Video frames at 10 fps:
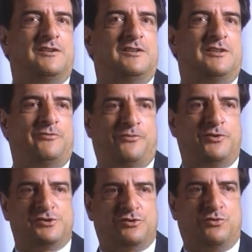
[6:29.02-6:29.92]
The
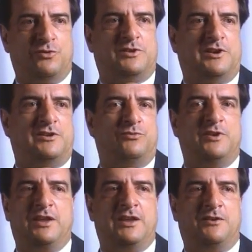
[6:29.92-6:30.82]
first contact we
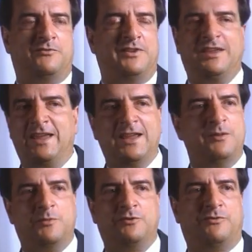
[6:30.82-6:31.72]
have in any
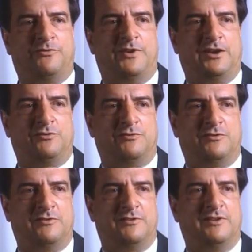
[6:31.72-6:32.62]
manufacturer,
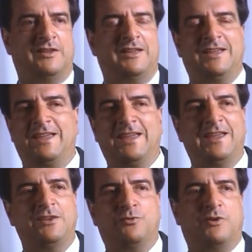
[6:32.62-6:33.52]

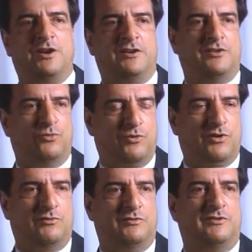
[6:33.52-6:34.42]
anywhere in the
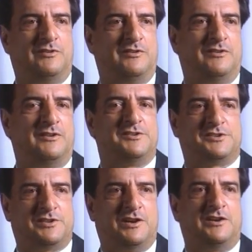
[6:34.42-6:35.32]
world,
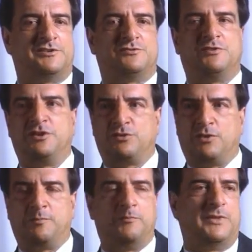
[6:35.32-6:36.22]
starts with the
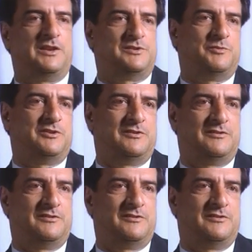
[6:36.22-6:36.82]
top management,